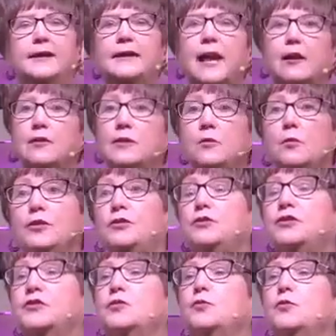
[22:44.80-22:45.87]
Not only will you
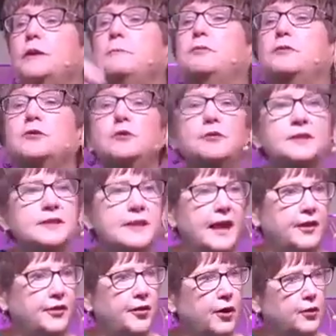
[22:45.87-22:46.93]
just reproduce
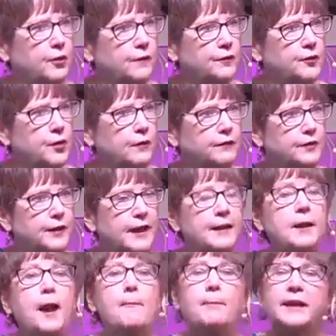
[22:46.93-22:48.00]
that thought over and over
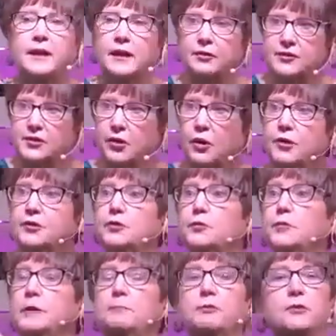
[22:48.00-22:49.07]
again, but it'll start to
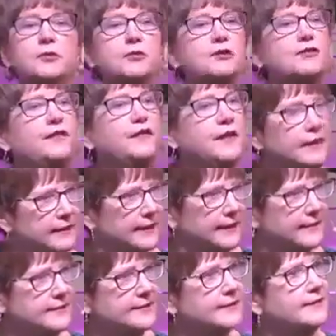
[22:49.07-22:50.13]
reproduce
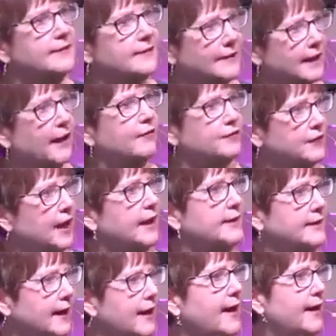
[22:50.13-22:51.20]
feelings of
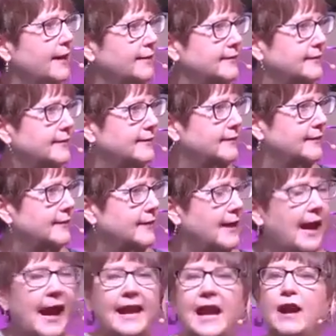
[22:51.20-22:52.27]
like kind.
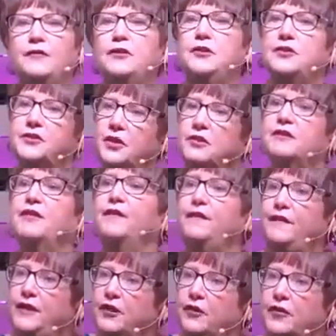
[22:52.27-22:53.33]
And after you start to
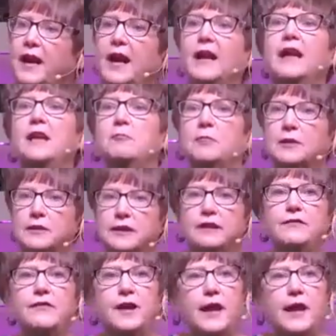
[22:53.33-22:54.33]
feel that and believe